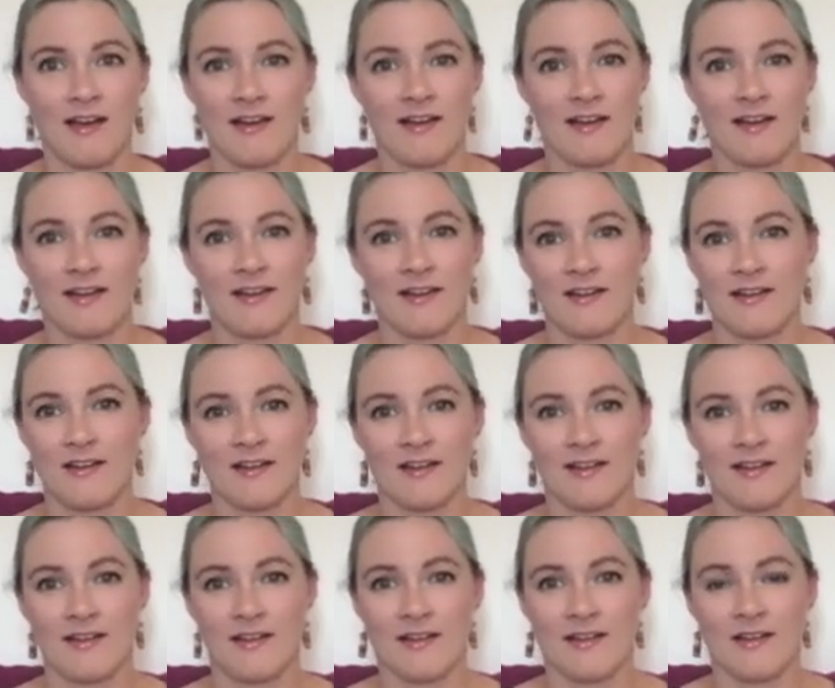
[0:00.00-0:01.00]

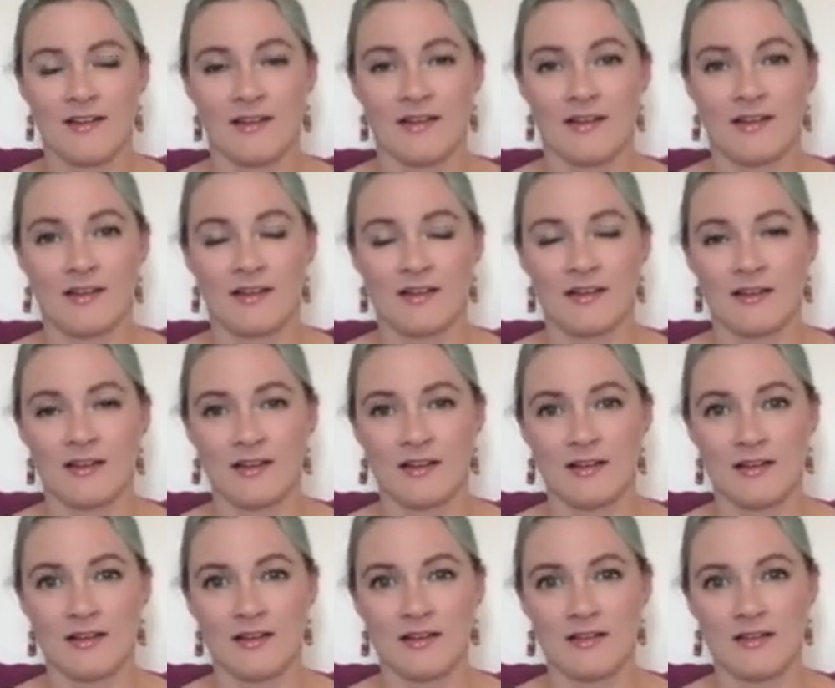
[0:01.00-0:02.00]

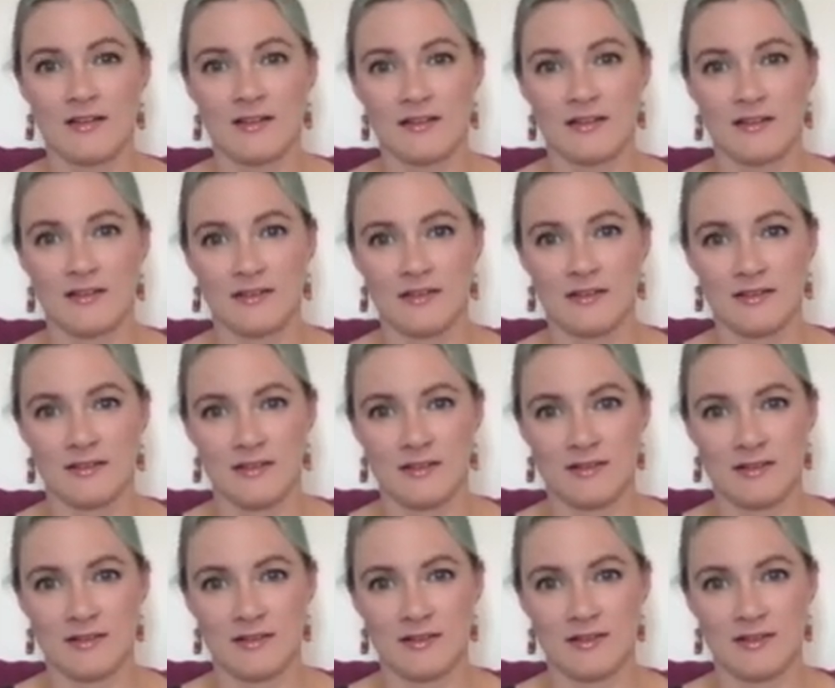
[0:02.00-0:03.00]

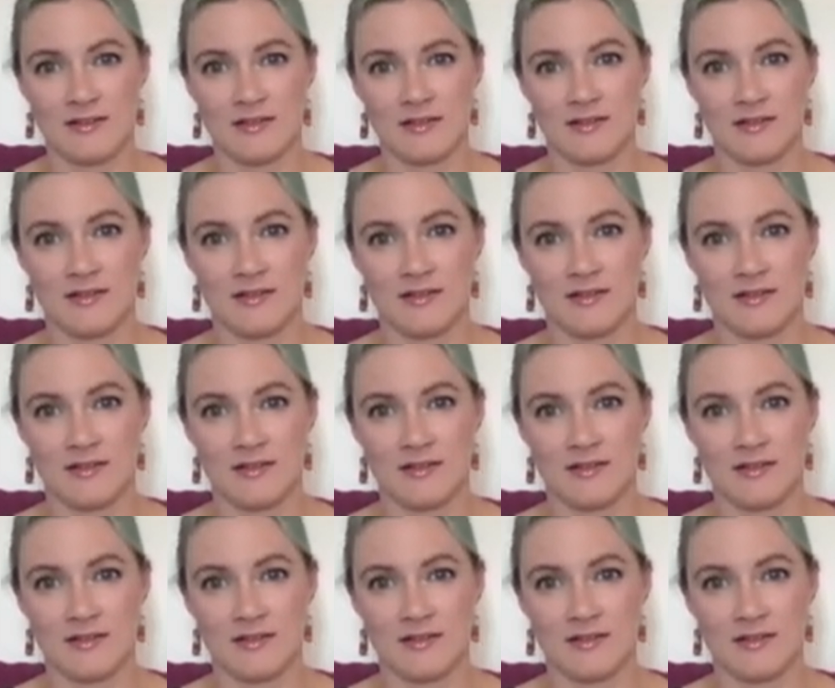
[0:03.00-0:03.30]
(silent)